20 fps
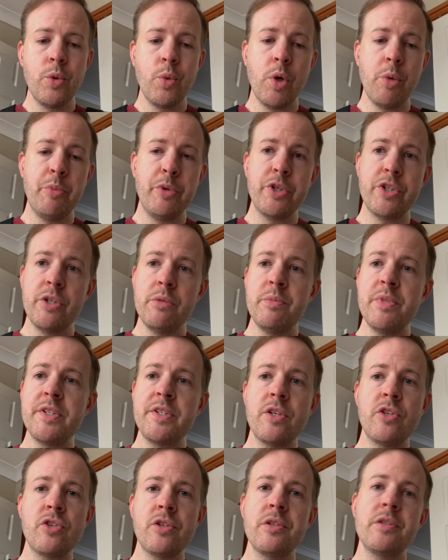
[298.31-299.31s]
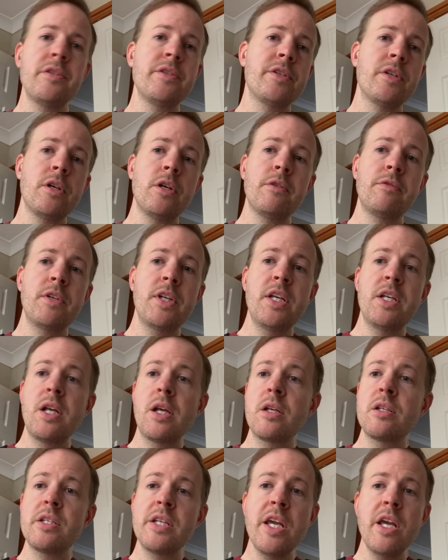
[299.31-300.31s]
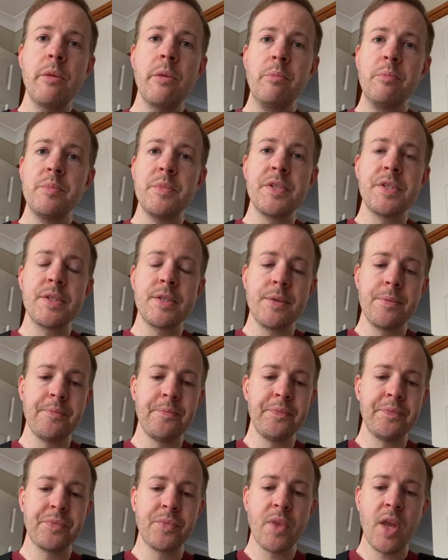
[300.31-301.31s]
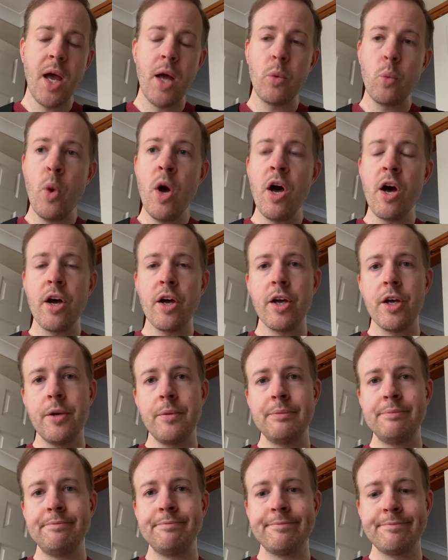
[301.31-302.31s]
We're put in positions of leading teams at work.